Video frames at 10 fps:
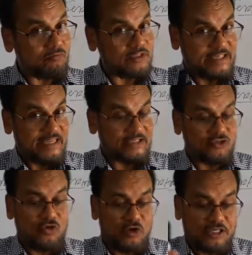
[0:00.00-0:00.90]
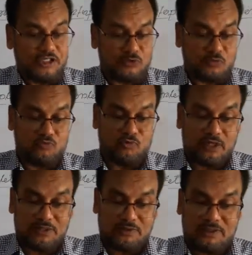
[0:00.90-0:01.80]
Say, though he is
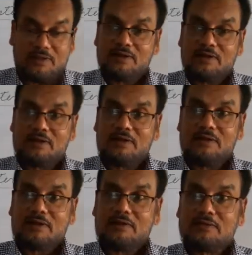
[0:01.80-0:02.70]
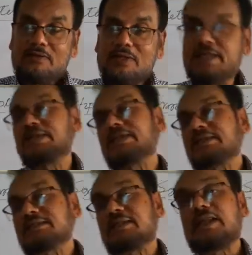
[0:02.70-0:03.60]
poor, he
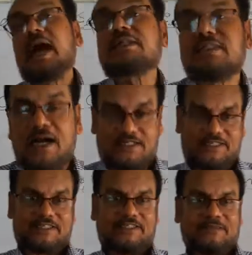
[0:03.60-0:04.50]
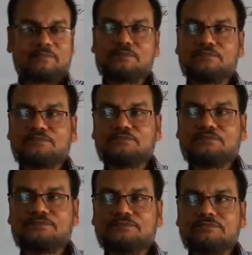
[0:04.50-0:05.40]
is large-hearted.
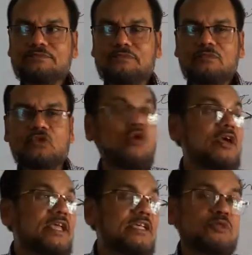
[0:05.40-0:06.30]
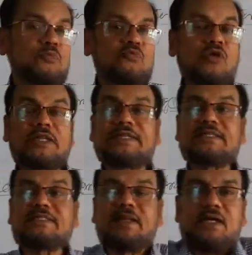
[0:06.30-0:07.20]
Though he is poor, he
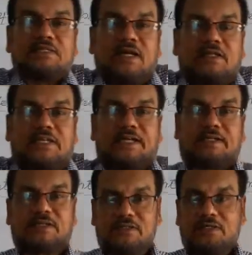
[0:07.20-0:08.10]
is large-hearted.